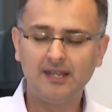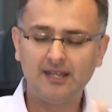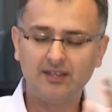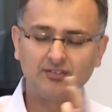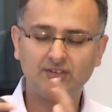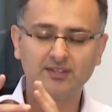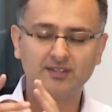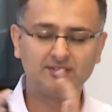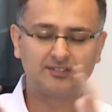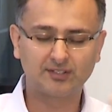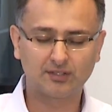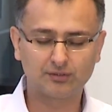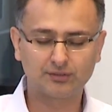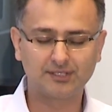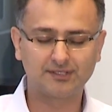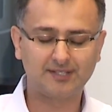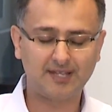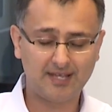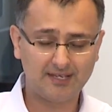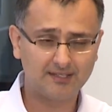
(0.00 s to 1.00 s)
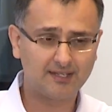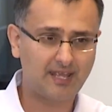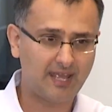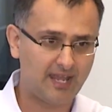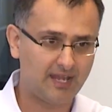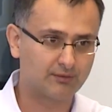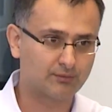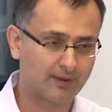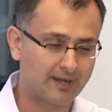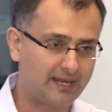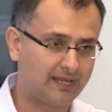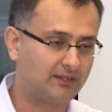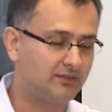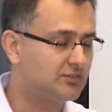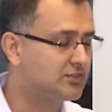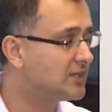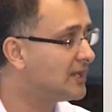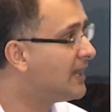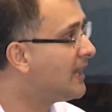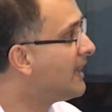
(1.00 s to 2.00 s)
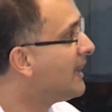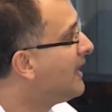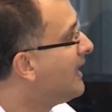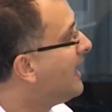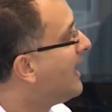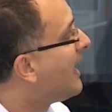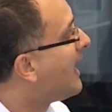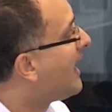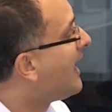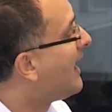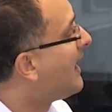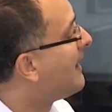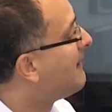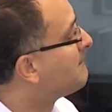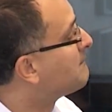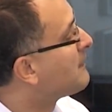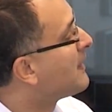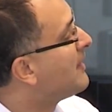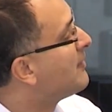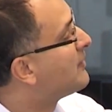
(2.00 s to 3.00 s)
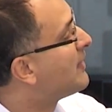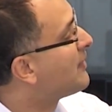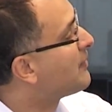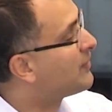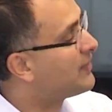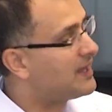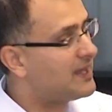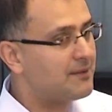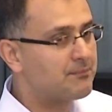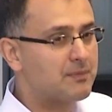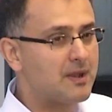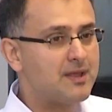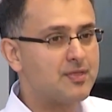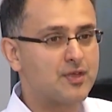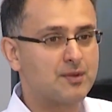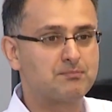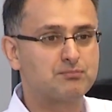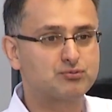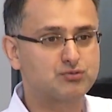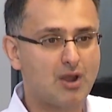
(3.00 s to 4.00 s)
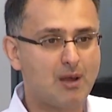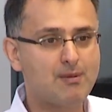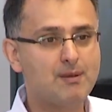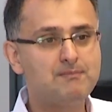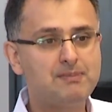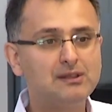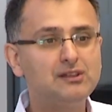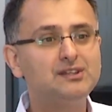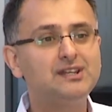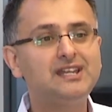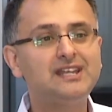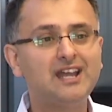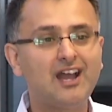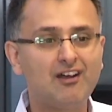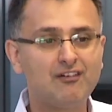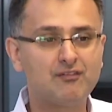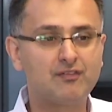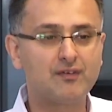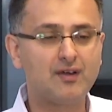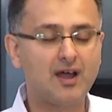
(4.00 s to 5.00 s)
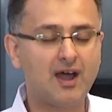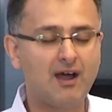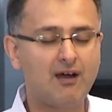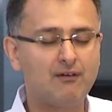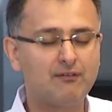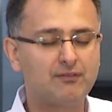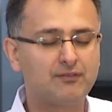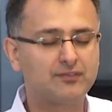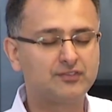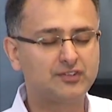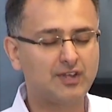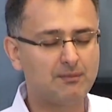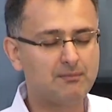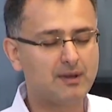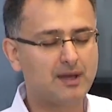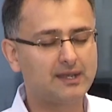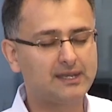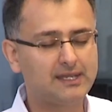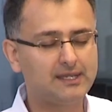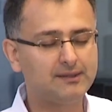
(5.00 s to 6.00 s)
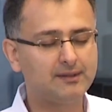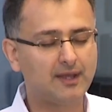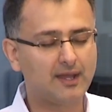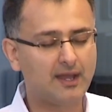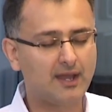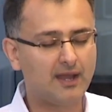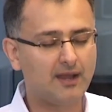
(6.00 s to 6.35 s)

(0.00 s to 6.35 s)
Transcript: is in the 0 to 10K range, that the probability of somebody